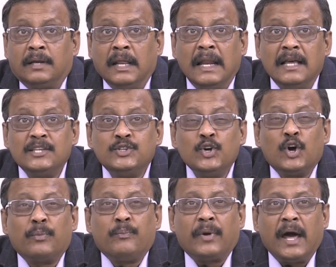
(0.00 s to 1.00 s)
Tell us
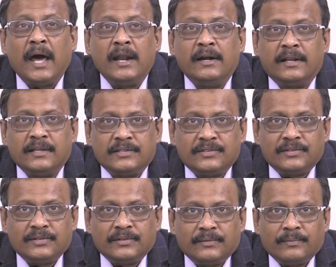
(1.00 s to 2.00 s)
your
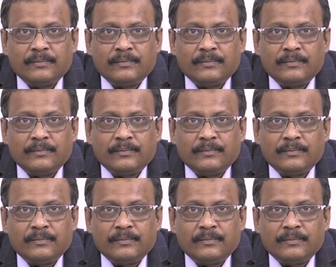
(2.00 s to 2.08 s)
priorities.